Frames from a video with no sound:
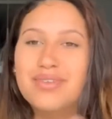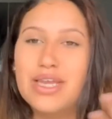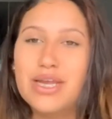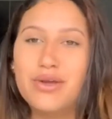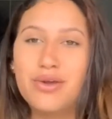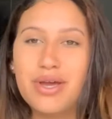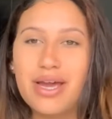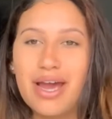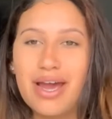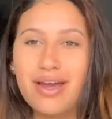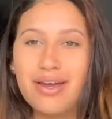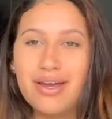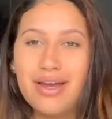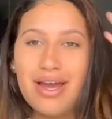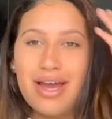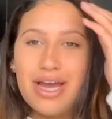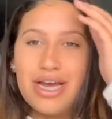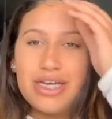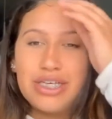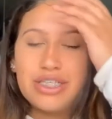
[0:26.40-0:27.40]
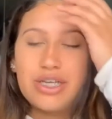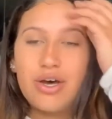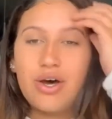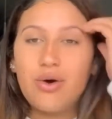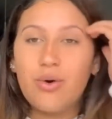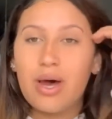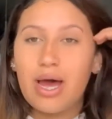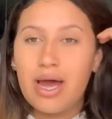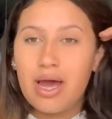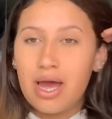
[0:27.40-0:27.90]
Okay,
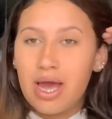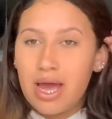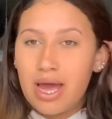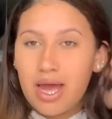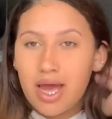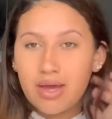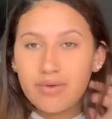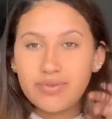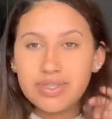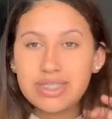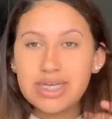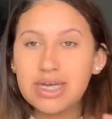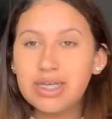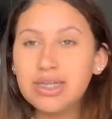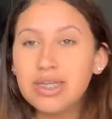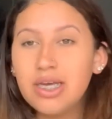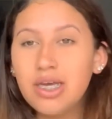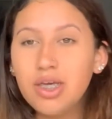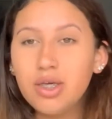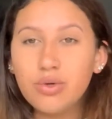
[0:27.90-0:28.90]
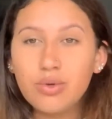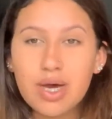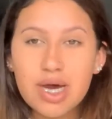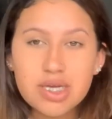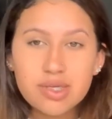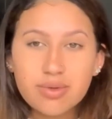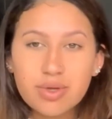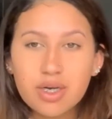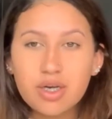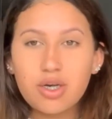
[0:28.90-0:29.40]
so evidently you
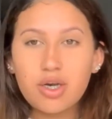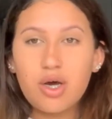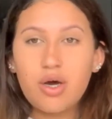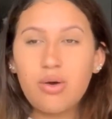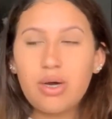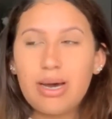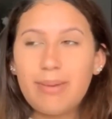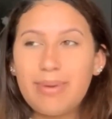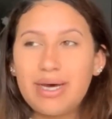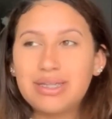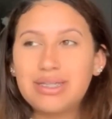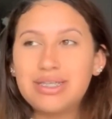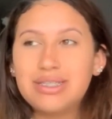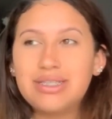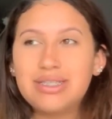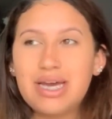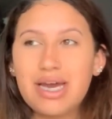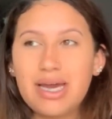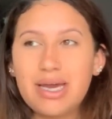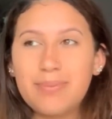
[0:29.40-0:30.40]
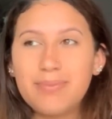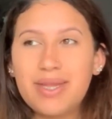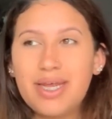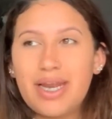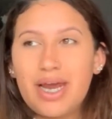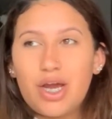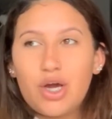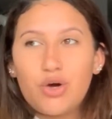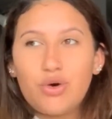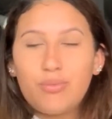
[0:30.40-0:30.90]
guys want to know about the time that
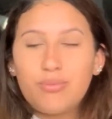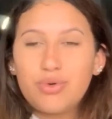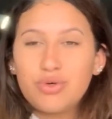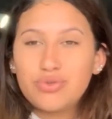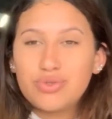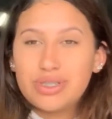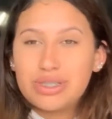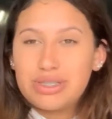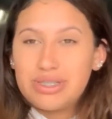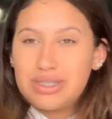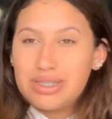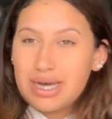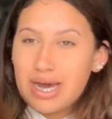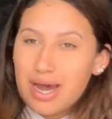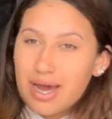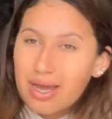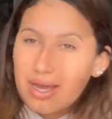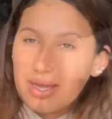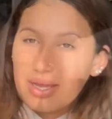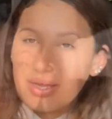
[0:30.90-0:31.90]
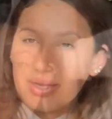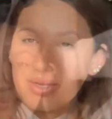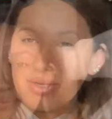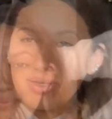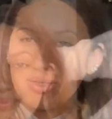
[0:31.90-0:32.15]
I almost died.